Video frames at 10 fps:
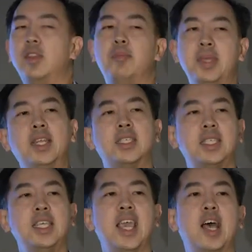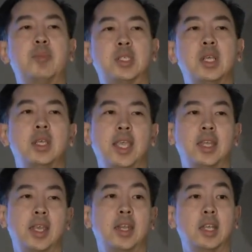of the B2C apps,
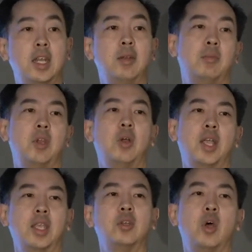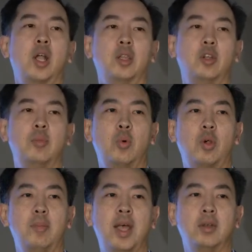and again, I can talk a little
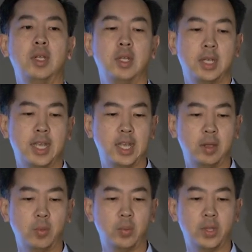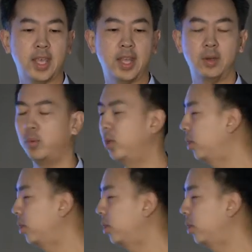more about what that.